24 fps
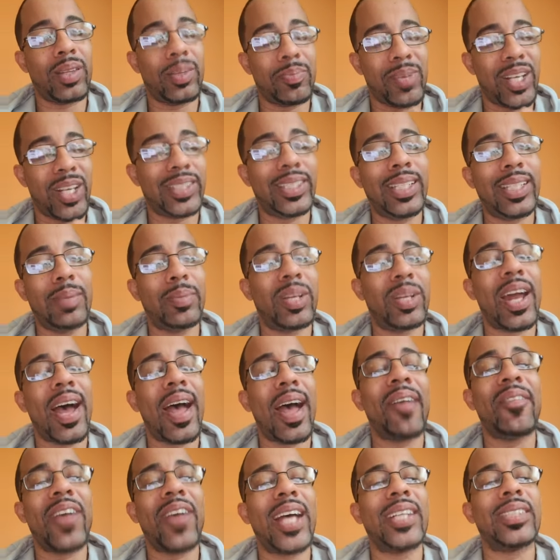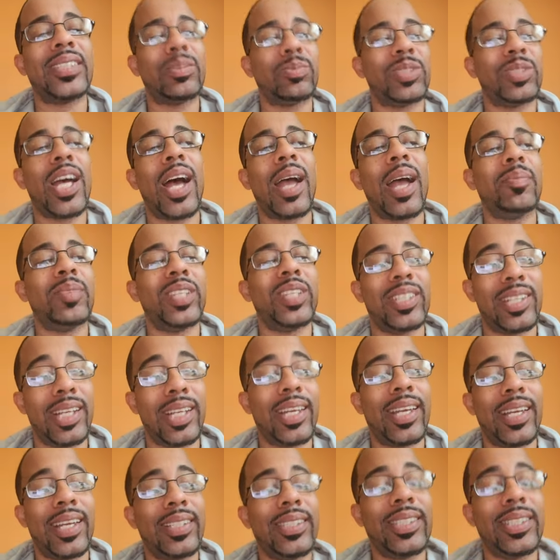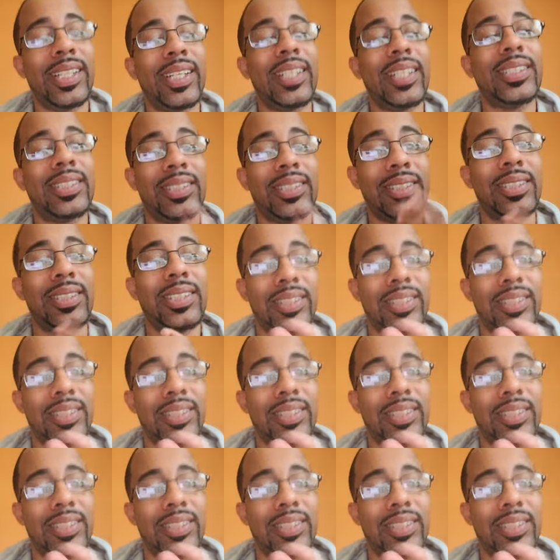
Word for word: my team and I have had some time to dig into this,